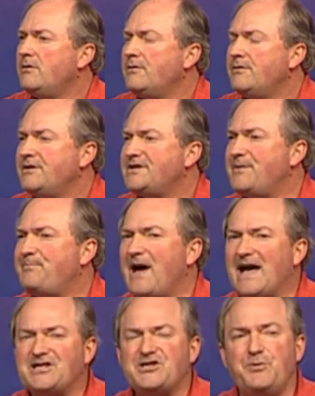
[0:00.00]
He said,
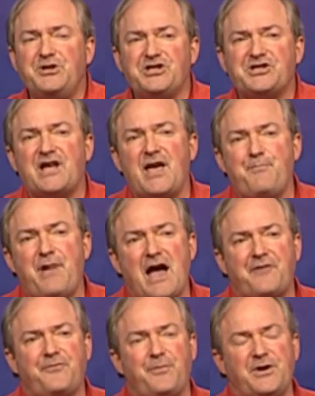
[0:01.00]
Pastor, we just came
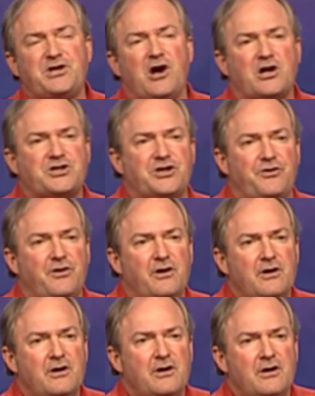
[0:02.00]
back from the doctor.
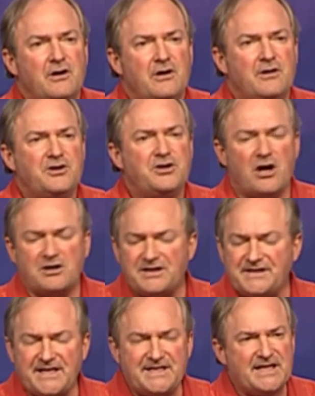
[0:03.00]
The doctor
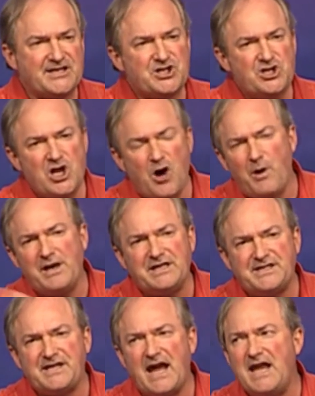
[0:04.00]
says he has no
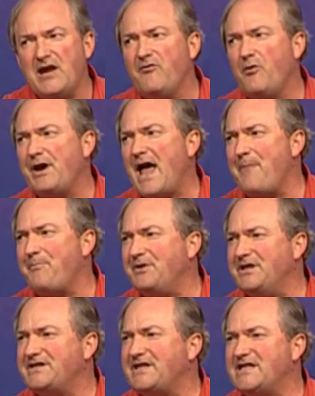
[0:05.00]
understanding of what happened.
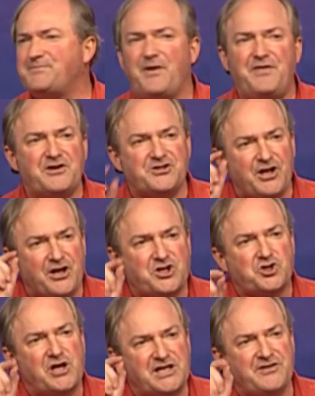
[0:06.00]
He says, but there's not a
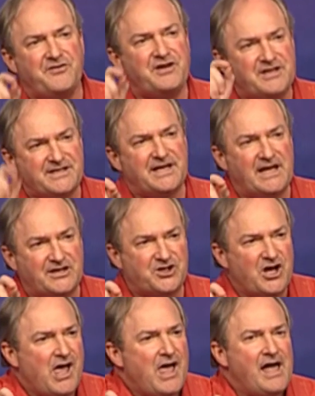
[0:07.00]
trace of the disease.
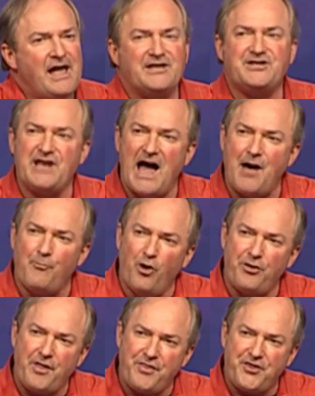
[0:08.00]
It's now more
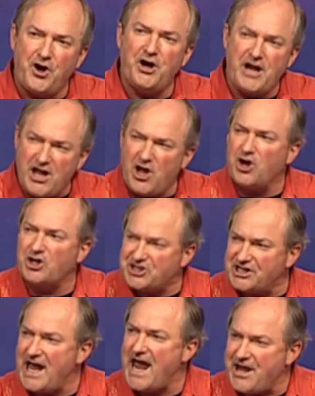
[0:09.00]
than 30 years
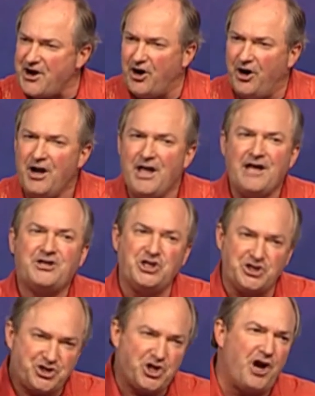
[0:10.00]
later. She's
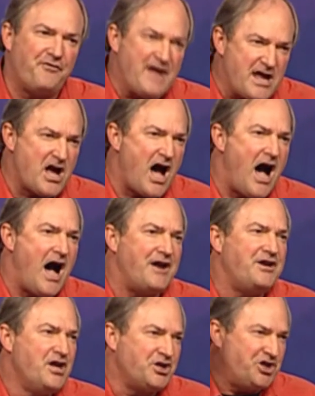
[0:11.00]
serving God.
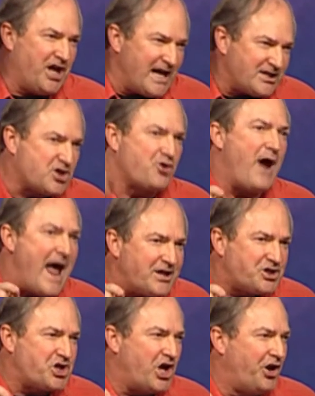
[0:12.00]
She has
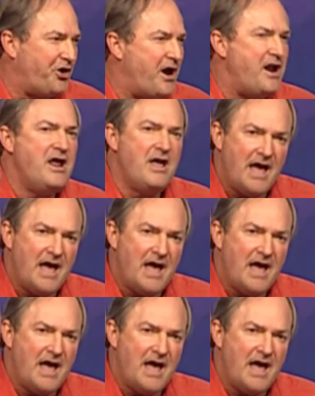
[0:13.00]
grandchildren.